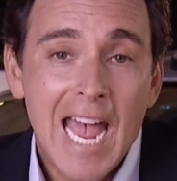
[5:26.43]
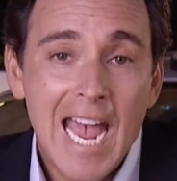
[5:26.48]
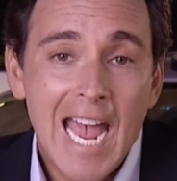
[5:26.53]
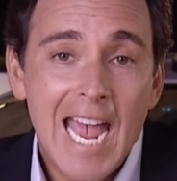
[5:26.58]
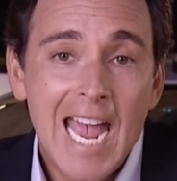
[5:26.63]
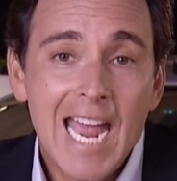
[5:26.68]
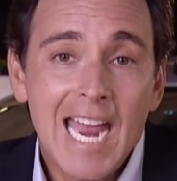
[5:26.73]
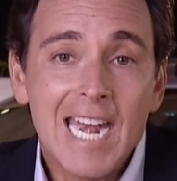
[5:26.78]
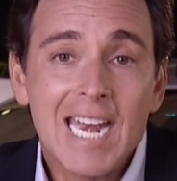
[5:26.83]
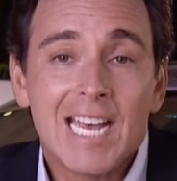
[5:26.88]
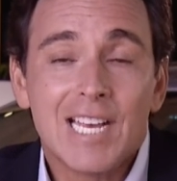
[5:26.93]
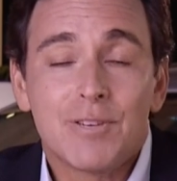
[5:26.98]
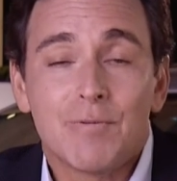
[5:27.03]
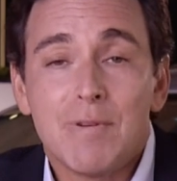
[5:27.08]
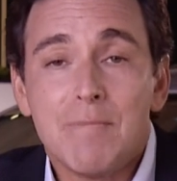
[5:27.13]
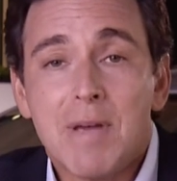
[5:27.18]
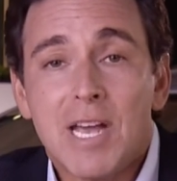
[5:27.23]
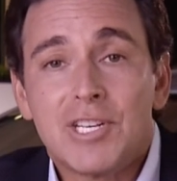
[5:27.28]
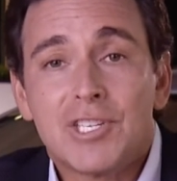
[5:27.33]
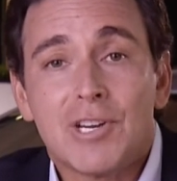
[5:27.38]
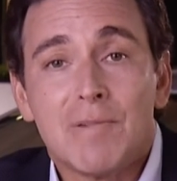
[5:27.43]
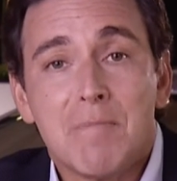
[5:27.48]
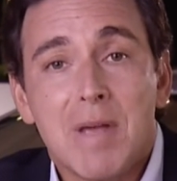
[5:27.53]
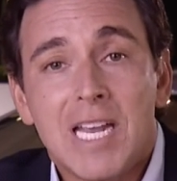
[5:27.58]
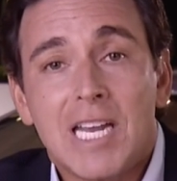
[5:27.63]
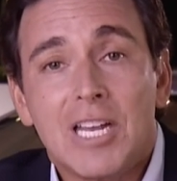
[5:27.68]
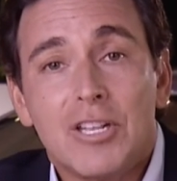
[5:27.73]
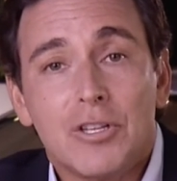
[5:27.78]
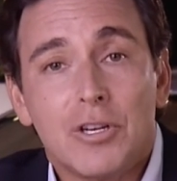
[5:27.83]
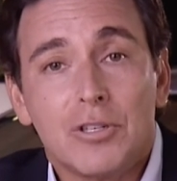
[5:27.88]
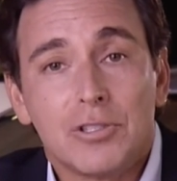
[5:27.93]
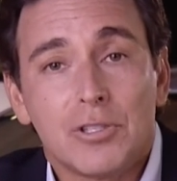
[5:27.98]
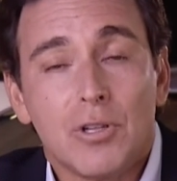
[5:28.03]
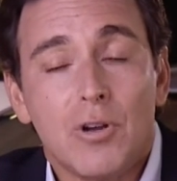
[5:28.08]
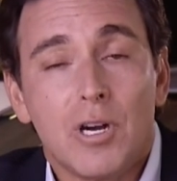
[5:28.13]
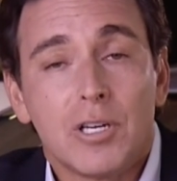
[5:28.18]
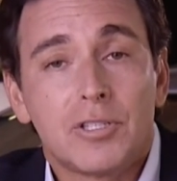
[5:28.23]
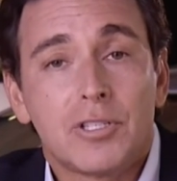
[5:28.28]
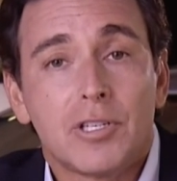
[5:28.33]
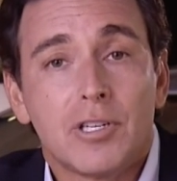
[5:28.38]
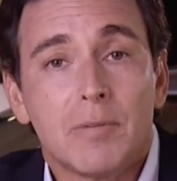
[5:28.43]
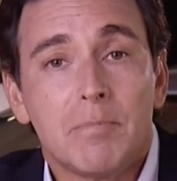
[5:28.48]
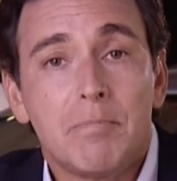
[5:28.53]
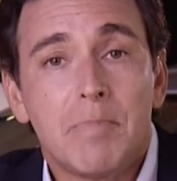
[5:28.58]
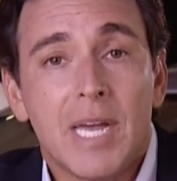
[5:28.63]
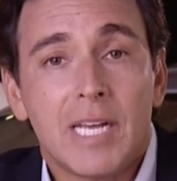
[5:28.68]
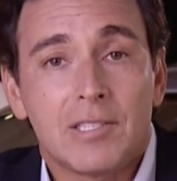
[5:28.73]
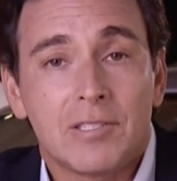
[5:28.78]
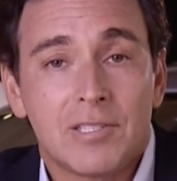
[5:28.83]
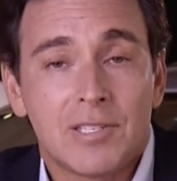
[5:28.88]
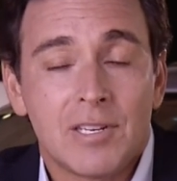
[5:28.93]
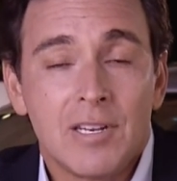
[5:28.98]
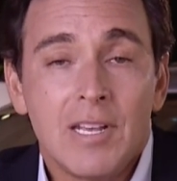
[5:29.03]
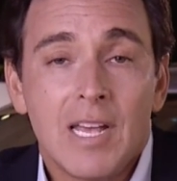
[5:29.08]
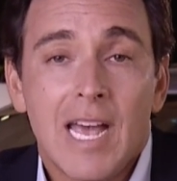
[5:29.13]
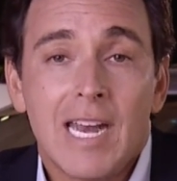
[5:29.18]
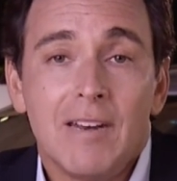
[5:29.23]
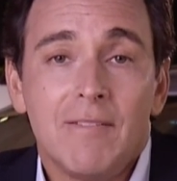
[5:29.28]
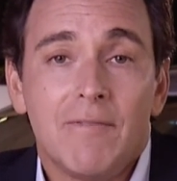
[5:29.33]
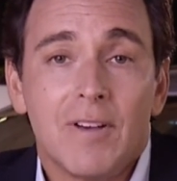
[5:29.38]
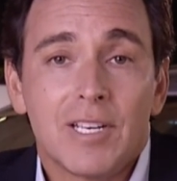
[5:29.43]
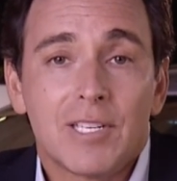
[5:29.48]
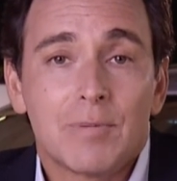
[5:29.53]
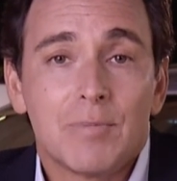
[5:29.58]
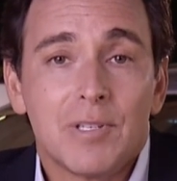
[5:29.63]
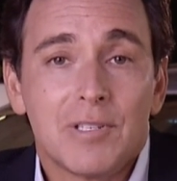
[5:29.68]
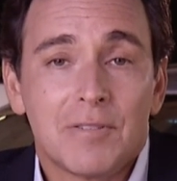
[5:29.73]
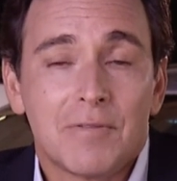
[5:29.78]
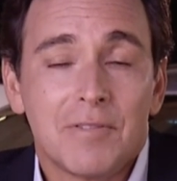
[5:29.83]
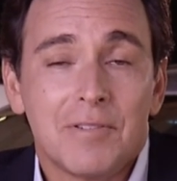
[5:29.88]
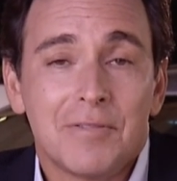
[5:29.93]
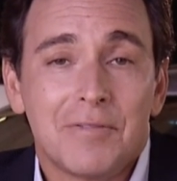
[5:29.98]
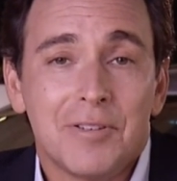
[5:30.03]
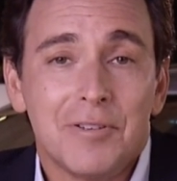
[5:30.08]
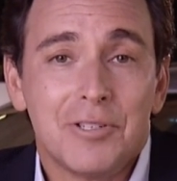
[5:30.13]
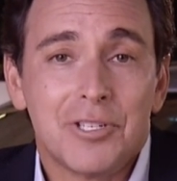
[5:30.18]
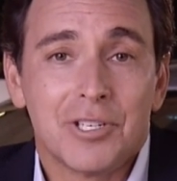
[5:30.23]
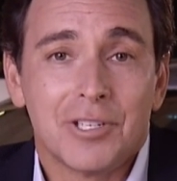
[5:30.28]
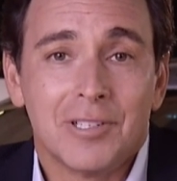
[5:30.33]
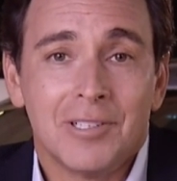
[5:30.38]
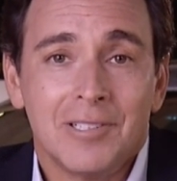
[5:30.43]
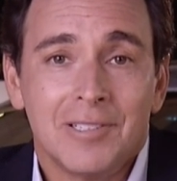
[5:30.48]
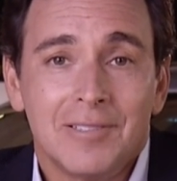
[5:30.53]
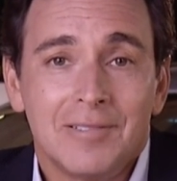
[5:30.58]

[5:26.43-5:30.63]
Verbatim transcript: And as we mentioned, making those long-term bets and investments for the future.